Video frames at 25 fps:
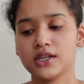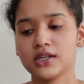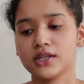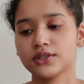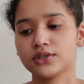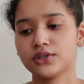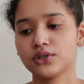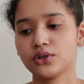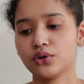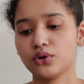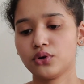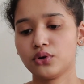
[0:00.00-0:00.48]

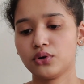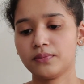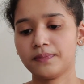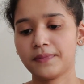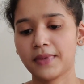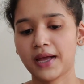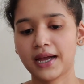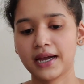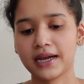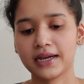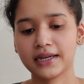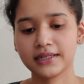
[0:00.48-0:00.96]
So
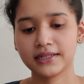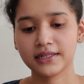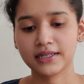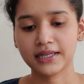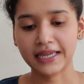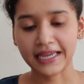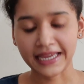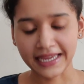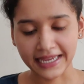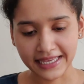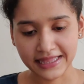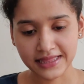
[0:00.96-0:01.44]

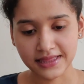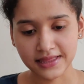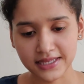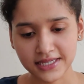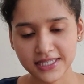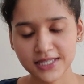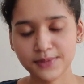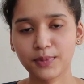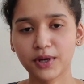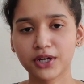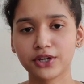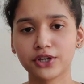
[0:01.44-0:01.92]
in
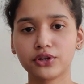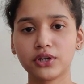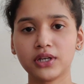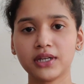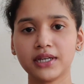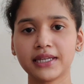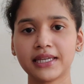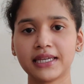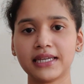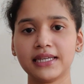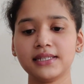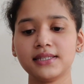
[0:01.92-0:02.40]
this
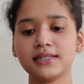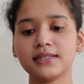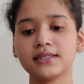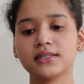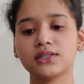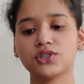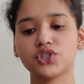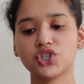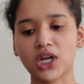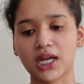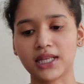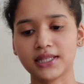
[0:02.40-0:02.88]
particular
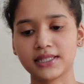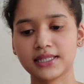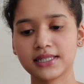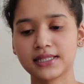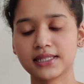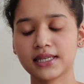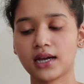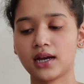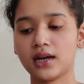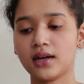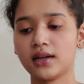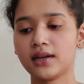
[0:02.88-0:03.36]
case,
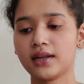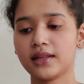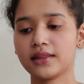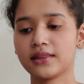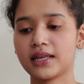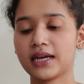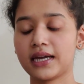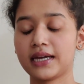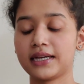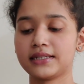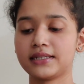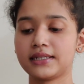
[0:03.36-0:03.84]
chances are
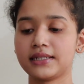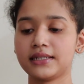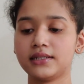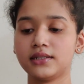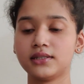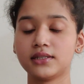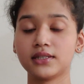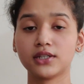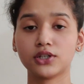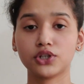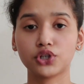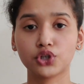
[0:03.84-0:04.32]
that
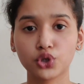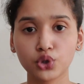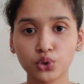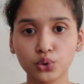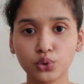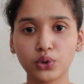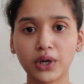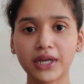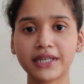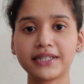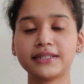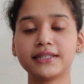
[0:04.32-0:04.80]
in tier
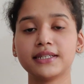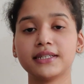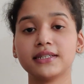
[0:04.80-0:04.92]
2 and